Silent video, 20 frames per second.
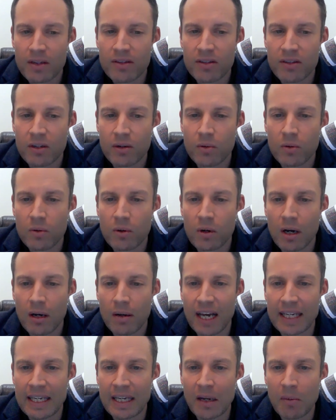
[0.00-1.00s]
still
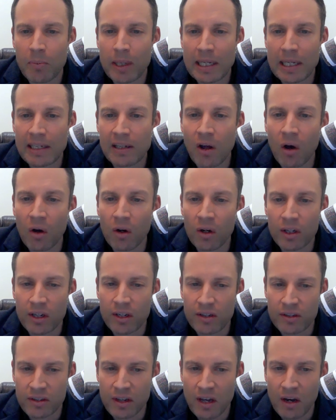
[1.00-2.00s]
taking a bit longer
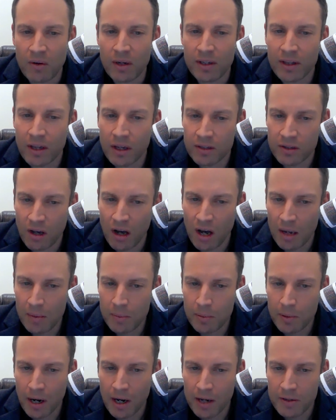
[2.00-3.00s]
to sell at those higher
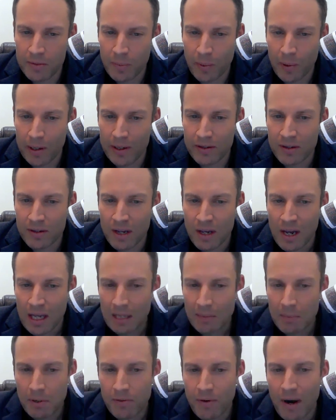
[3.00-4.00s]
price points.
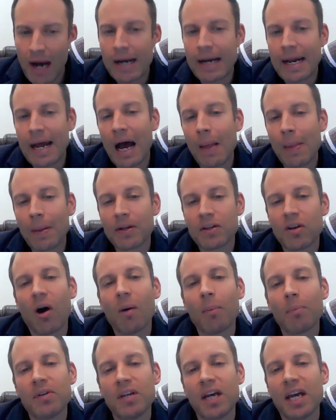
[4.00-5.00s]
And we round out the
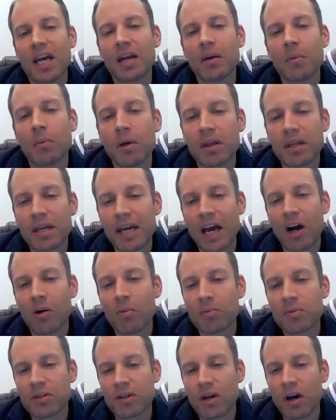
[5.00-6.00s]
top 10 with
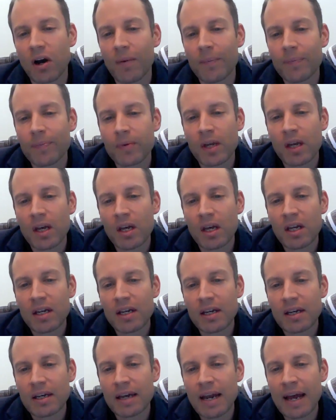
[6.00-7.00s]
Kelmscott,
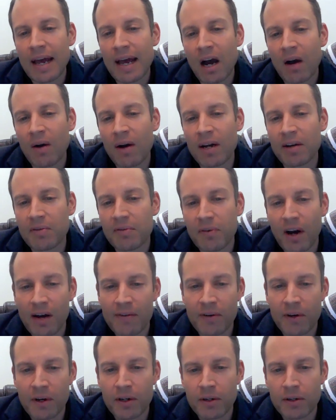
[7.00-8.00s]
now at
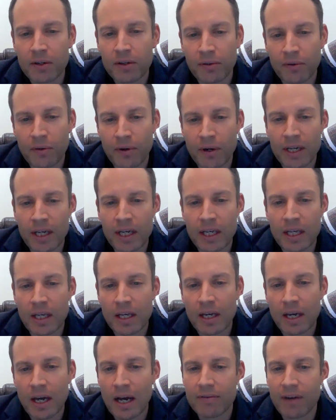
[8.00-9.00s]

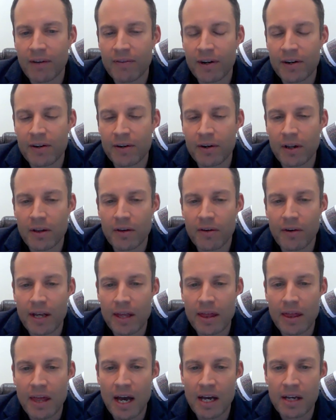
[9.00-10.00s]

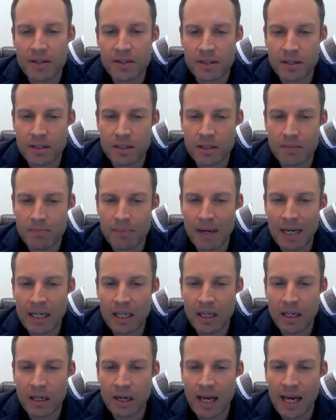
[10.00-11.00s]
503,000
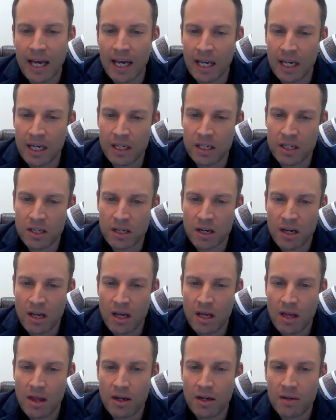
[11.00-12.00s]
median and
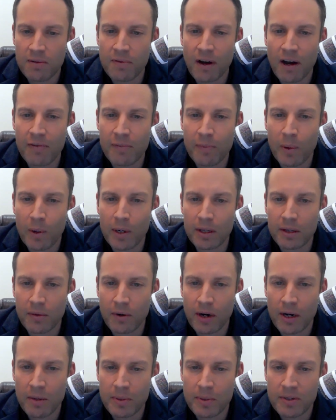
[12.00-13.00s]

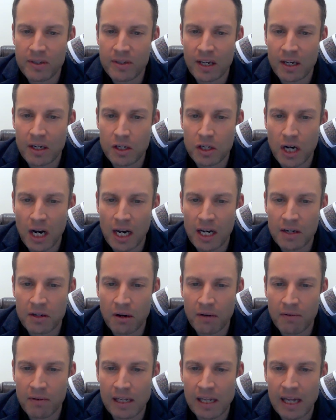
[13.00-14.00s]
35.3%
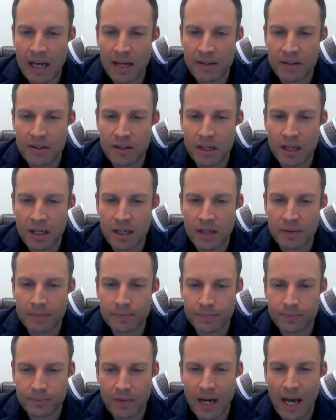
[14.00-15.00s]
change over the last
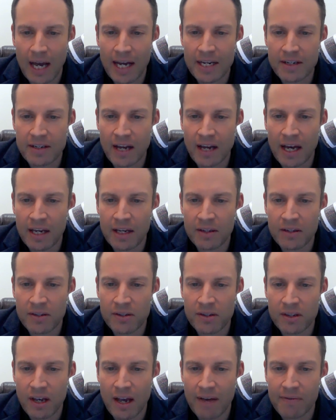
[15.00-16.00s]
year, 8
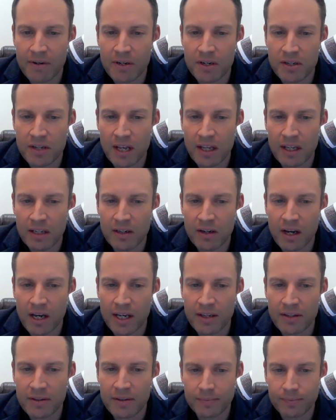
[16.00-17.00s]
days, average selling
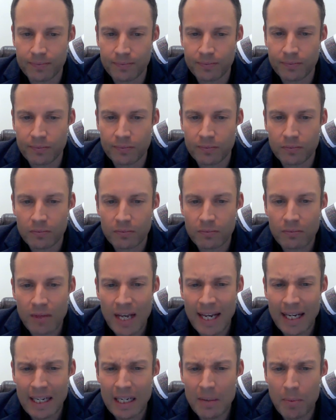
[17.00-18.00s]
days.
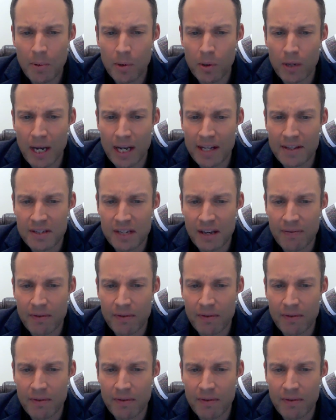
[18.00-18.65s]
Henley Brook at